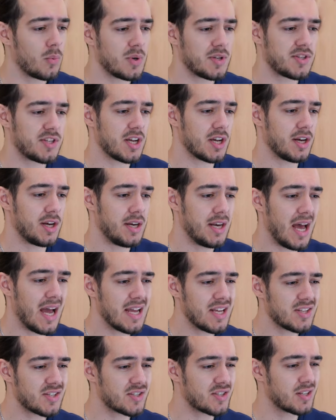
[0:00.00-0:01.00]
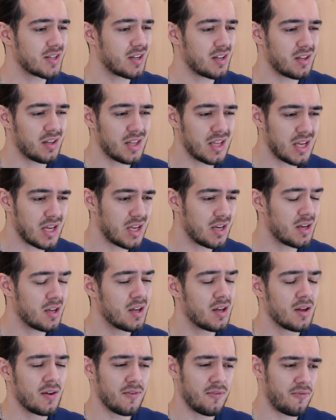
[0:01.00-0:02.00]
we see a nice, clean,
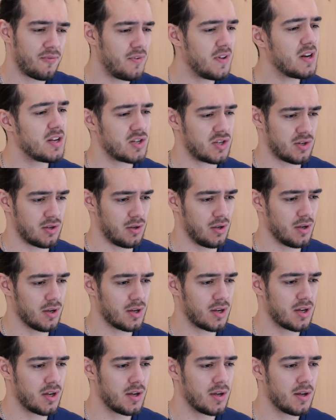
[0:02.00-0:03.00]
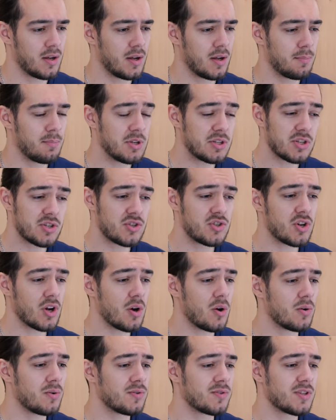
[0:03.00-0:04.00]
finished look. Mrs.
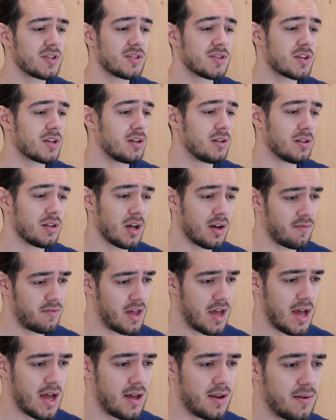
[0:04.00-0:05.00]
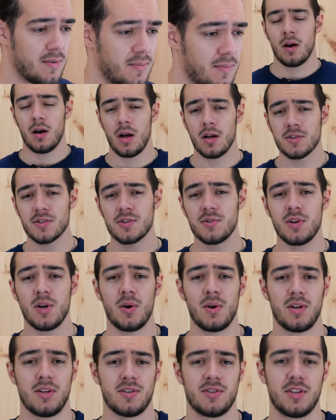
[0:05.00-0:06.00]
Jones is gonna love that. Also
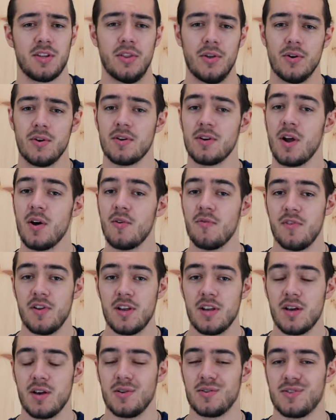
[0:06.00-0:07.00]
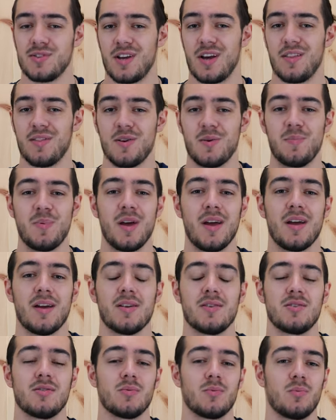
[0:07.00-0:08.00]
notice that there are no videos on their
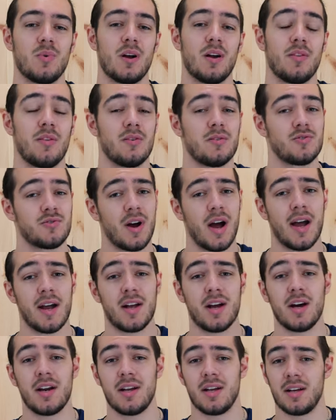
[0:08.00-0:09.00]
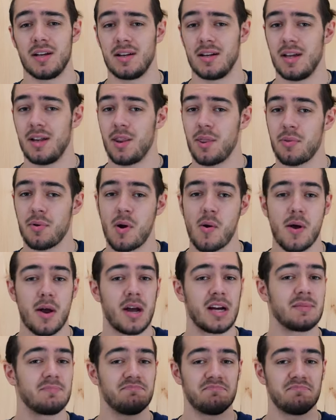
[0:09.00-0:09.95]
page where they're dry cutting and throwing